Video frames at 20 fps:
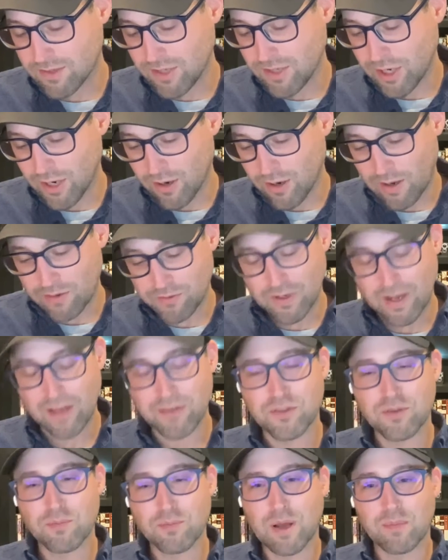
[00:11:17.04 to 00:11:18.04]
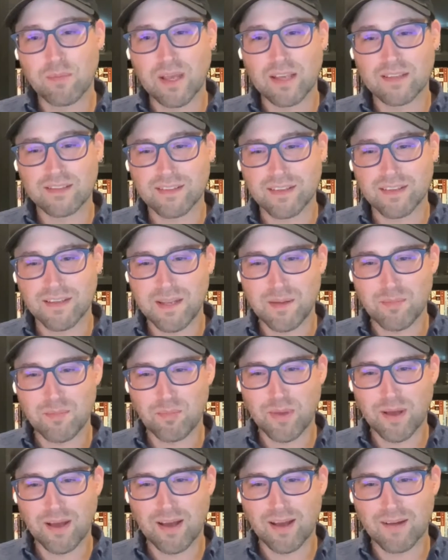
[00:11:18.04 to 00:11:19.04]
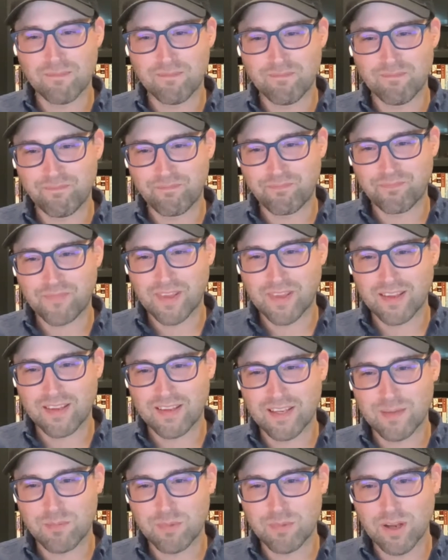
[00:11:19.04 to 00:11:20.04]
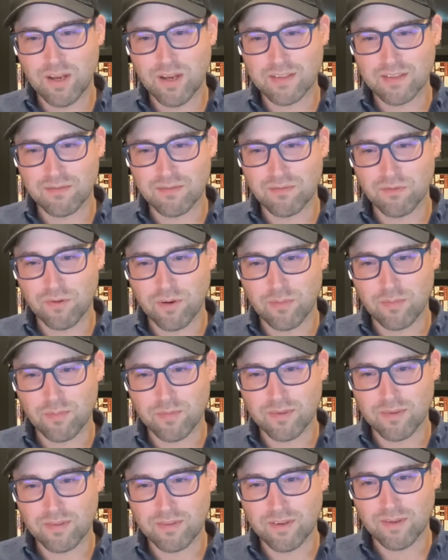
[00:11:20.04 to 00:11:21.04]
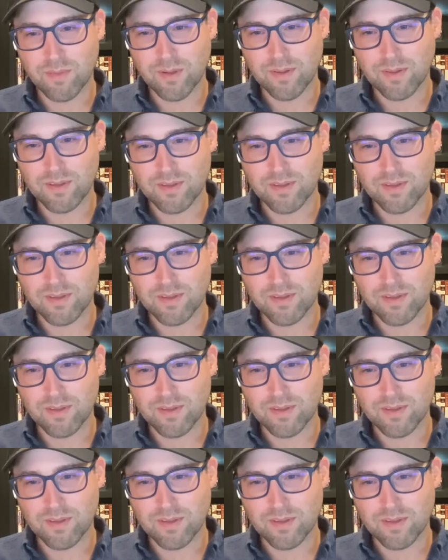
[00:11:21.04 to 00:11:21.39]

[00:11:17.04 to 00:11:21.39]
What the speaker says: I'll do my best to keep you guys informed about